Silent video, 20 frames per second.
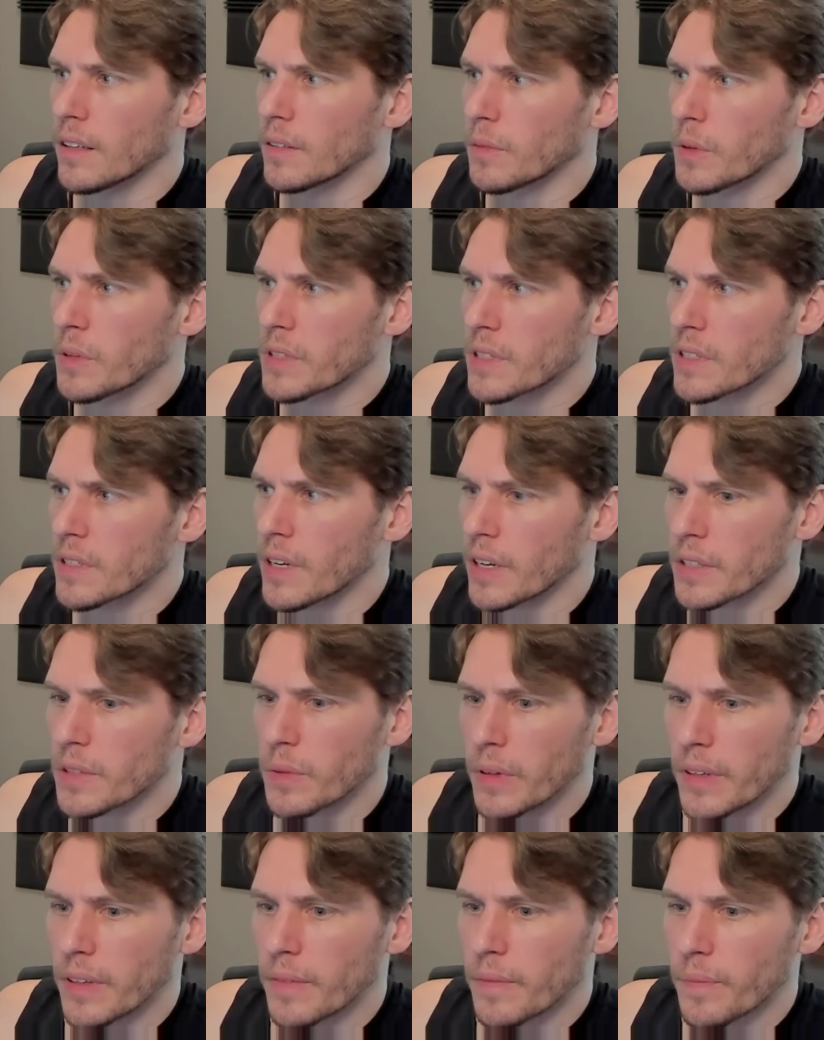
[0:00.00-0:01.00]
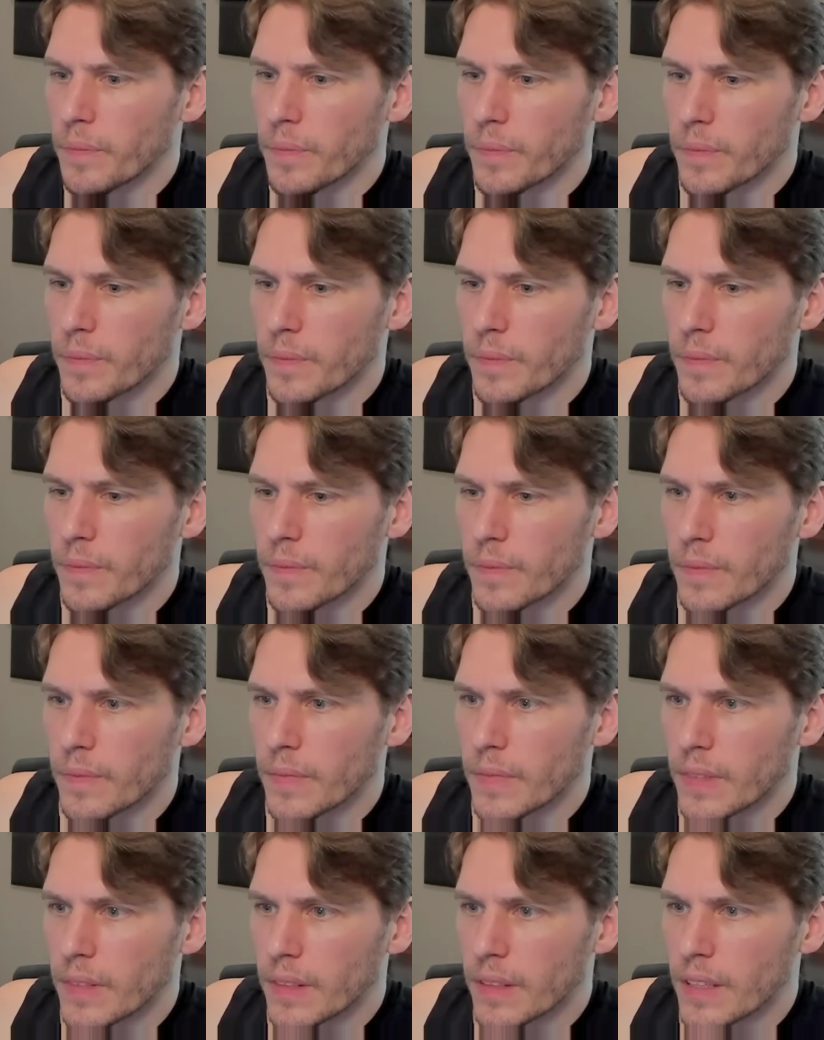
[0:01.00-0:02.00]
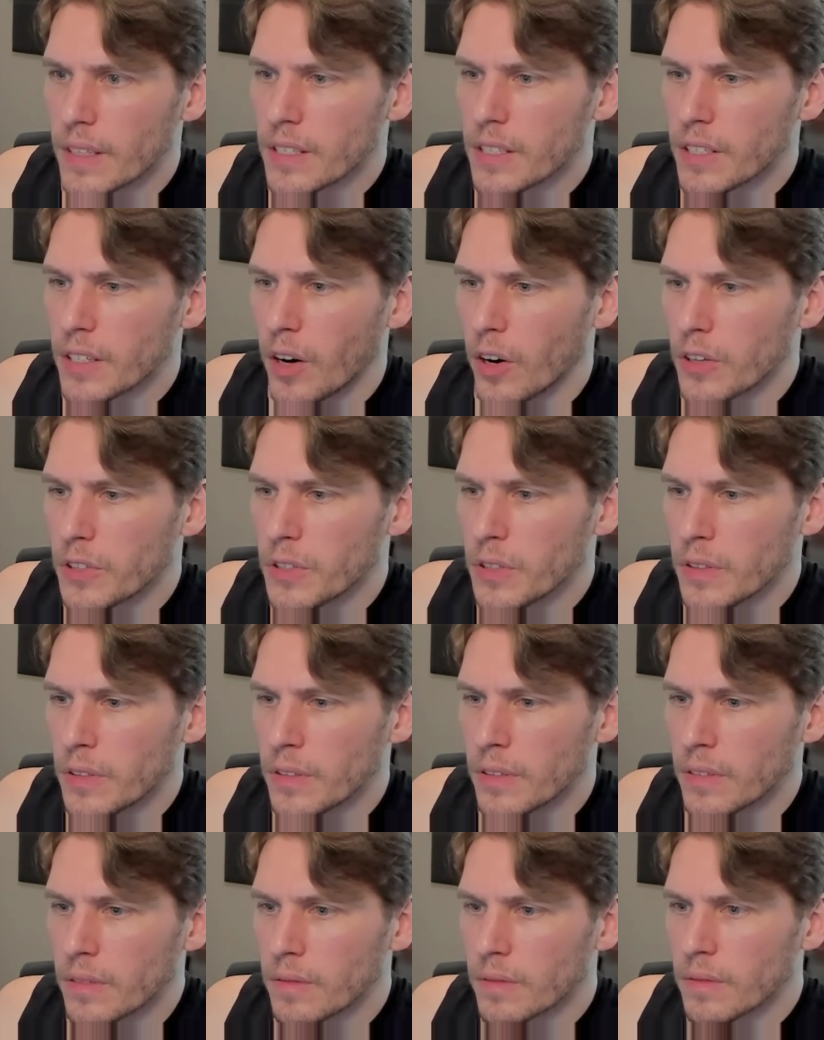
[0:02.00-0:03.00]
What's this next one? This is a cartoon.